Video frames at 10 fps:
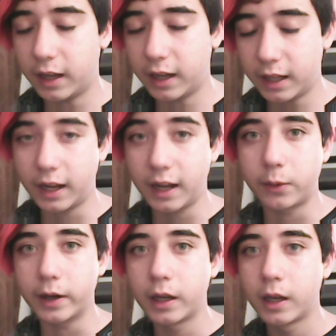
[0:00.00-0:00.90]
in any
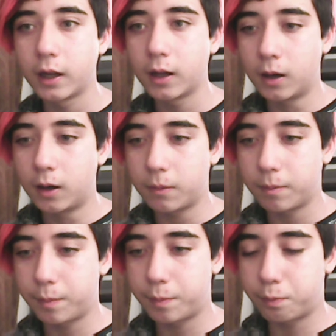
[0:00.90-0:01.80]
way.
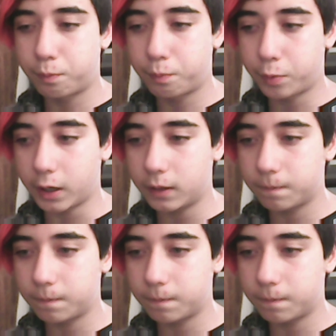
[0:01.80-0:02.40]
But